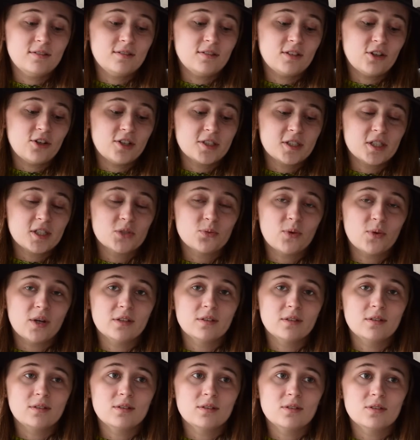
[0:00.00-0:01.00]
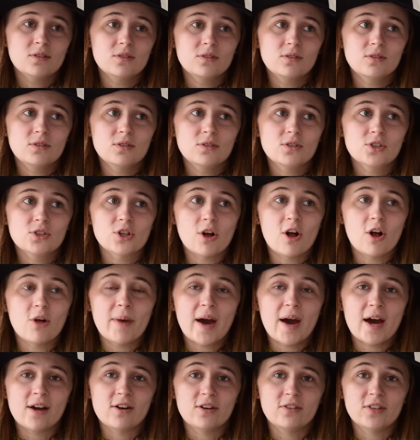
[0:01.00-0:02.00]
there is this one shawl
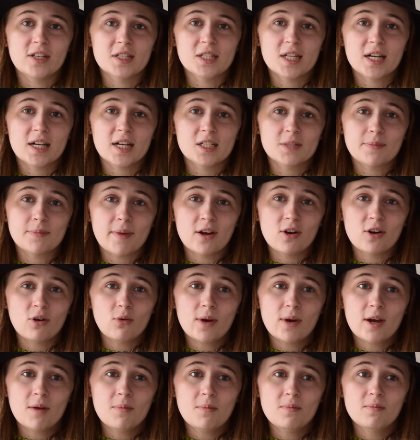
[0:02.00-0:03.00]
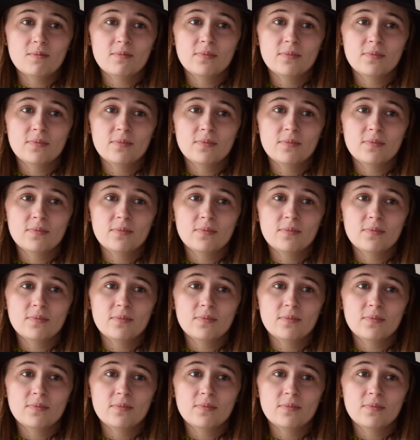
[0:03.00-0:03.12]
pattern that's like a spider web.